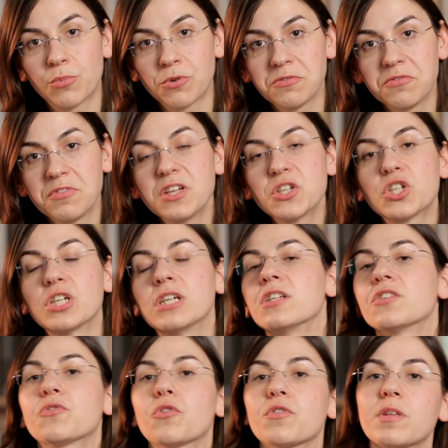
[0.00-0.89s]

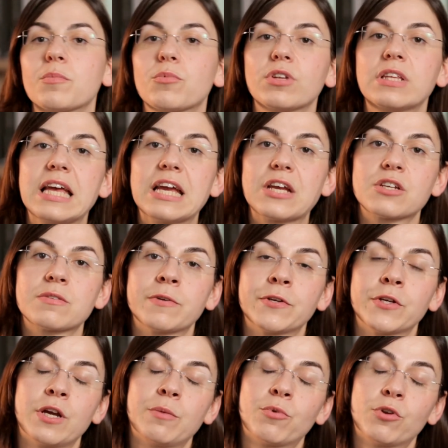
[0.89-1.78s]
provisions for the
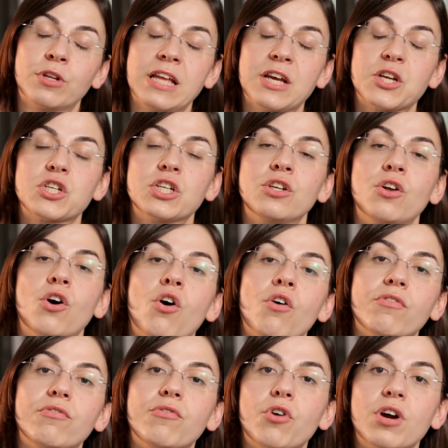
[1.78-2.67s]
protection
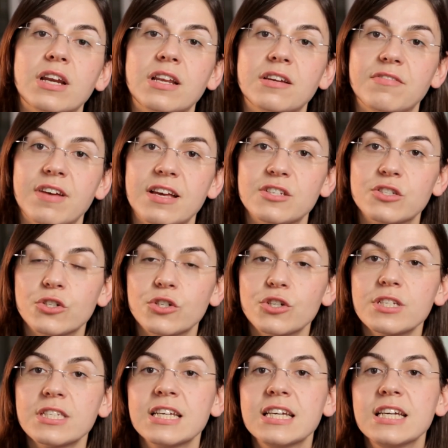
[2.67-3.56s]
of foreign
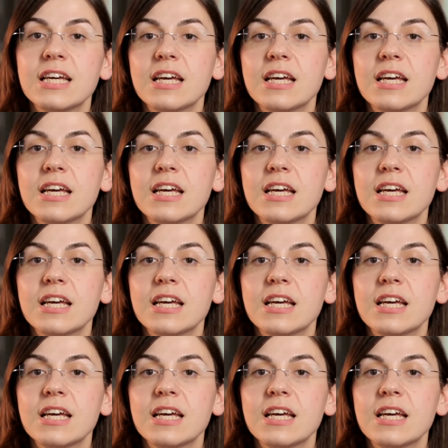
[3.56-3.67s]
investors.